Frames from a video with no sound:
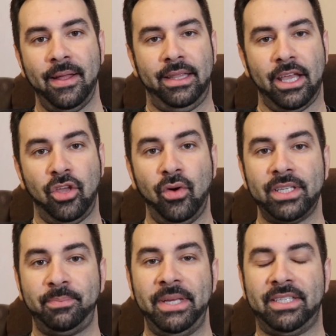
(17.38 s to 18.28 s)
the
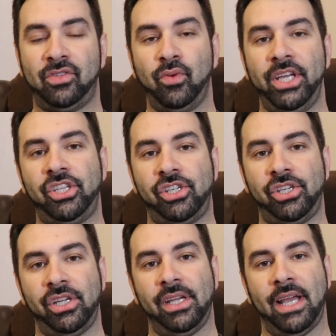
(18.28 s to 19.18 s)
USB
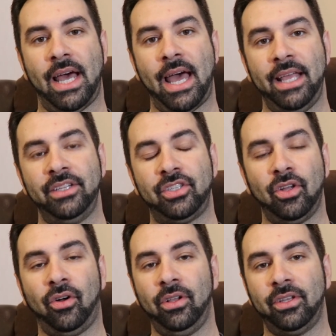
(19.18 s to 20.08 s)
switch I
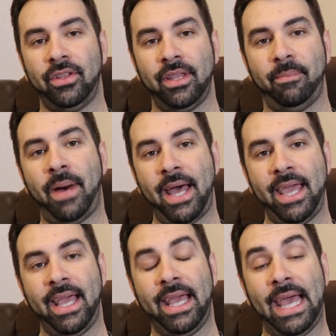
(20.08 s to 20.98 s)
installed on the
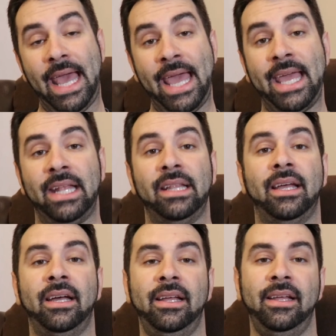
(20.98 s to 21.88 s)
bike
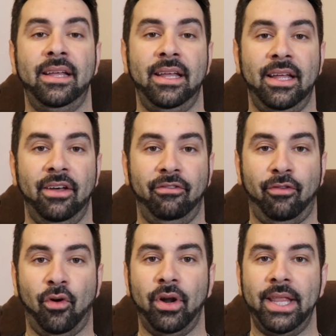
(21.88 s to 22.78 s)
and
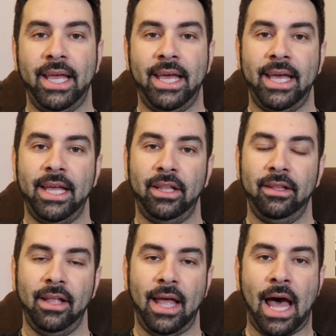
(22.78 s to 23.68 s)
for the
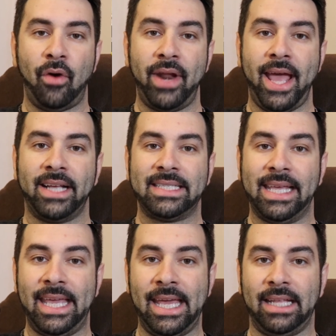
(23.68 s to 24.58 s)

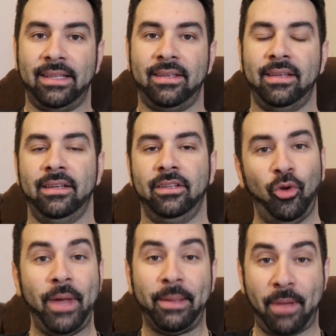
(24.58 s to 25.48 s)
OutEx kit
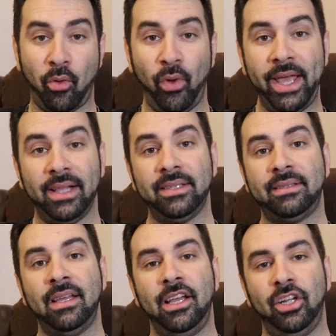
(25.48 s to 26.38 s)
to make my
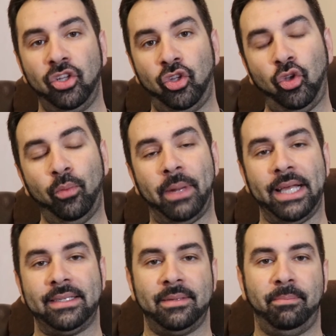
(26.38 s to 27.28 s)
wheels
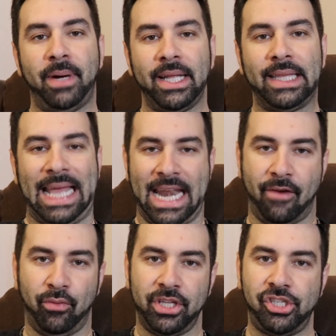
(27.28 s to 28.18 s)
tubeless. But
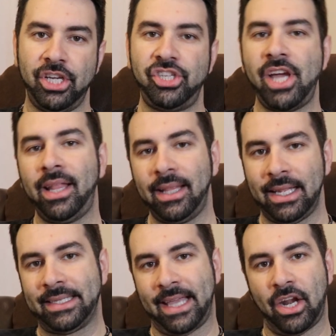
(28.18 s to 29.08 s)
enough with the chit chat,
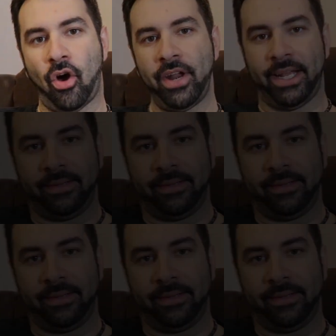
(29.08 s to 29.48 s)
let's get on it.